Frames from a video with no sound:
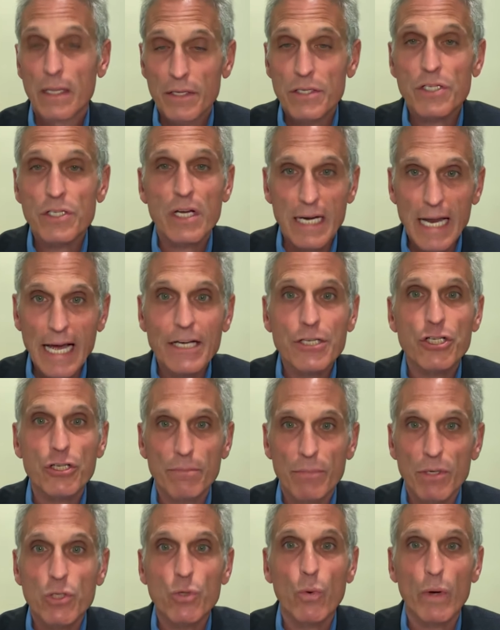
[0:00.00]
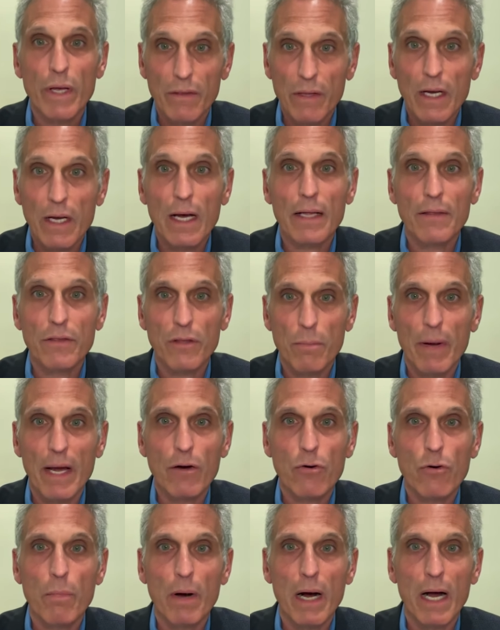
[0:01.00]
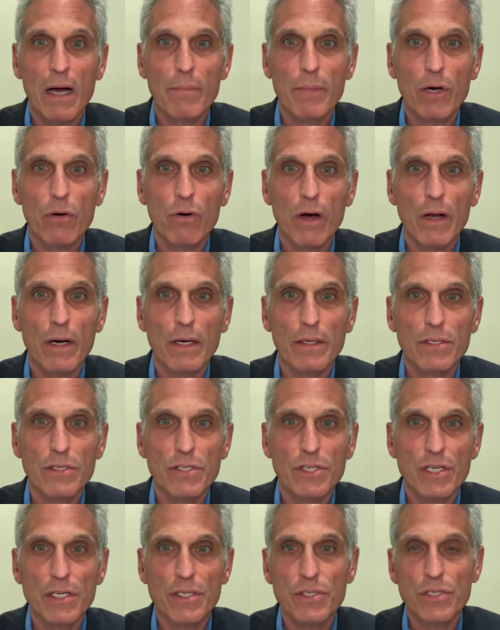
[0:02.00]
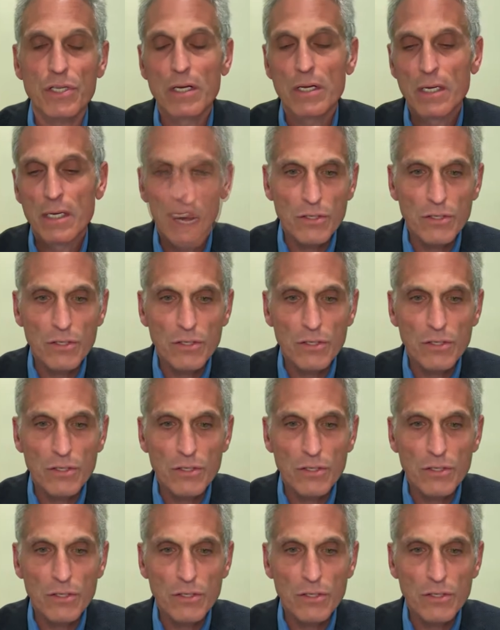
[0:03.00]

this connection between the gut, the microbiome, and chronic disease.